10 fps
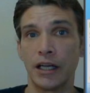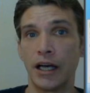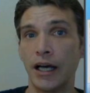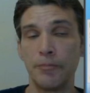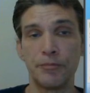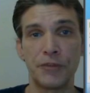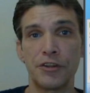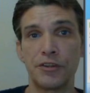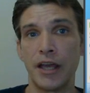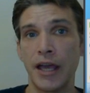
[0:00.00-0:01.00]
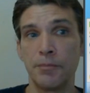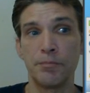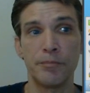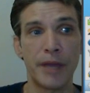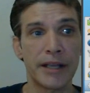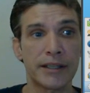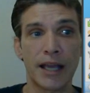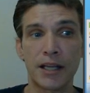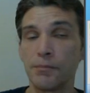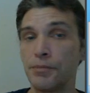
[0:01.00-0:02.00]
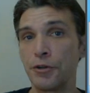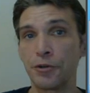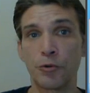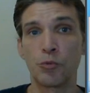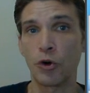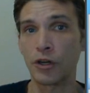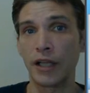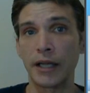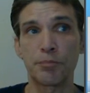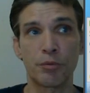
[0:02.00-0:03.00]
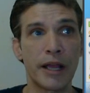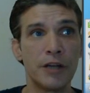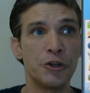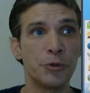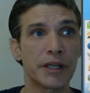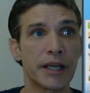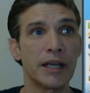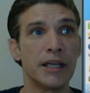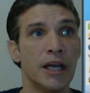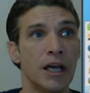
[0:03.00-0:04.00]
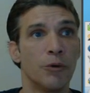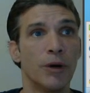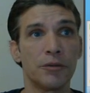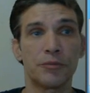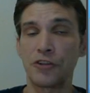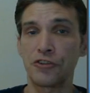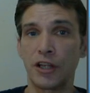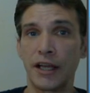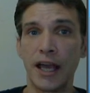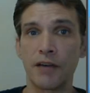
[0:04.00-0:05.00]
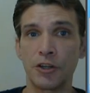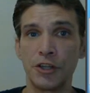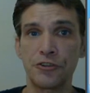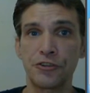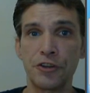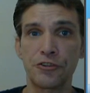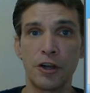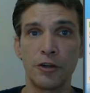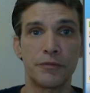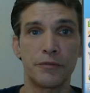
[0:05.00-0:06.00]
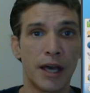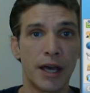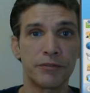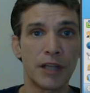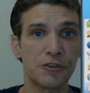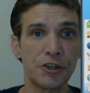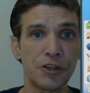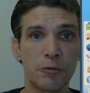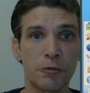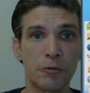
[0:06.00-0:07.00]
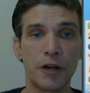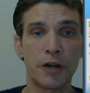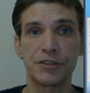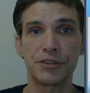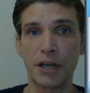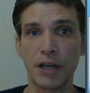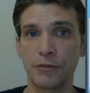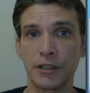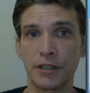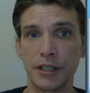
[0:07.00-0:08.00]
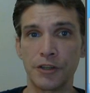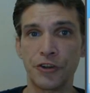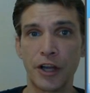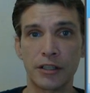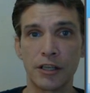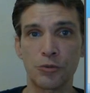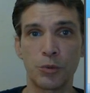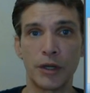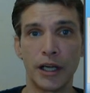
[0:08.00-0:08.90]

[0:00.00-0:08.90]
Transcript: um, and make that computer work like brand new again. Well, that's all I have on this distro. If you have legacy hardware, definitely check this one